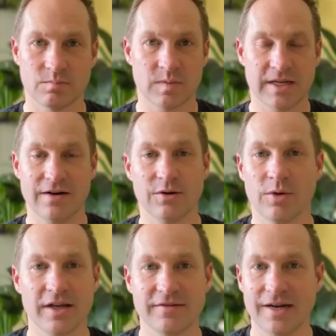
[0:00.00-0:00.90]
Tell it
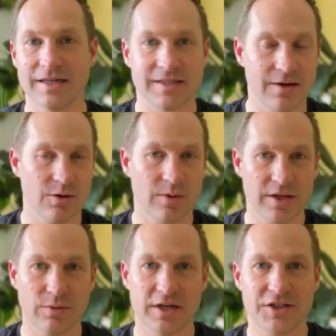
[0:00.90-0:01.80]
what you like. Tell it what
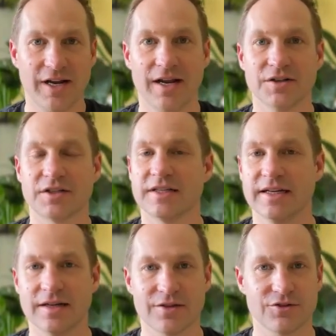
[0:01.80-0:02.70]
you want to change. See
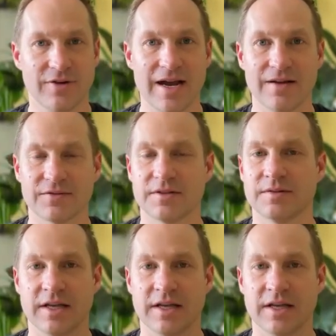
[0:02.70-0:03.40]
another draft.